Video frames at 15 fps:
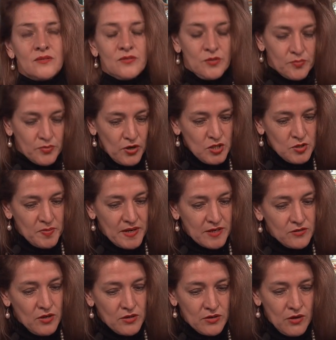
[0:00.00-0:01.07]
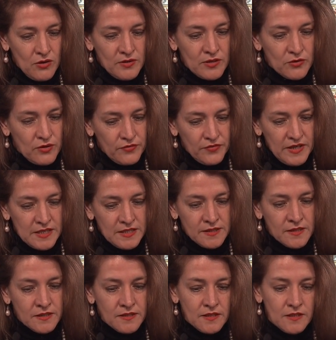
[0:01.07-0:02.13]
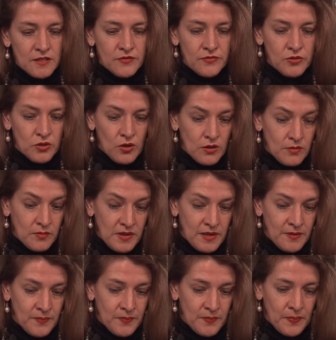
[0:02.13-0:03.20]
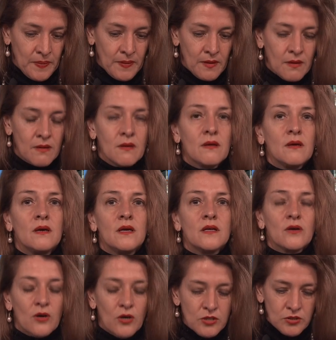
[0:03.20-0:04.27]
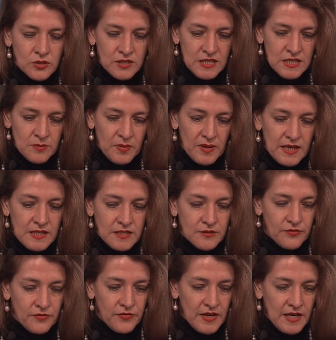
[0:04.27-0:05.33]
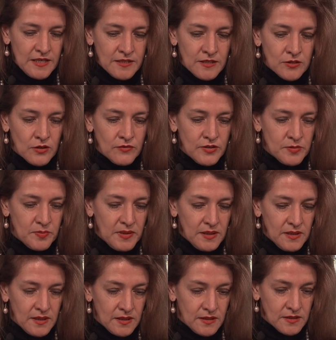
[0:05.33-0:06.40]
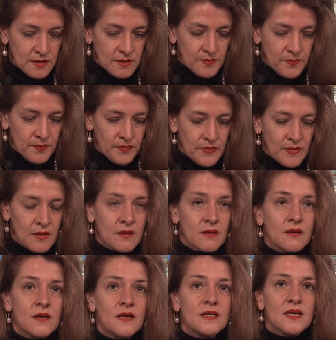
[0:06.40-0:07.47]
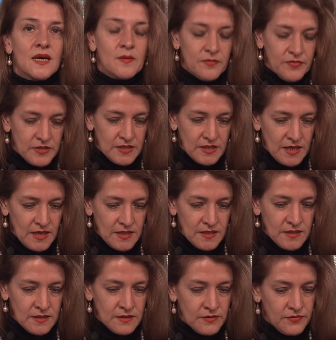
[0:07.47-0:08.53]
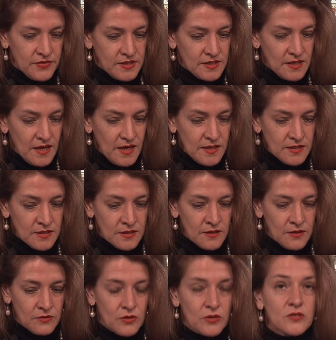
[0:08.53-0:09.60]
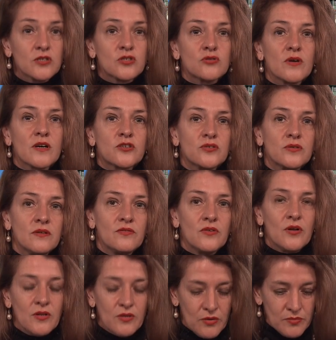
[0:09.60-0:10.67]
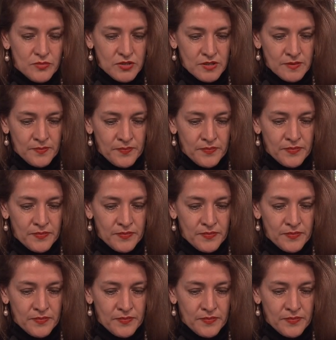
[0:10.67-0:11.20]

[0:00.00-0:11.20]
The prospect not only reveals the city's physiognomy, it also displays the faces of its buildings. It emphasizes the facades, not the structural volumes.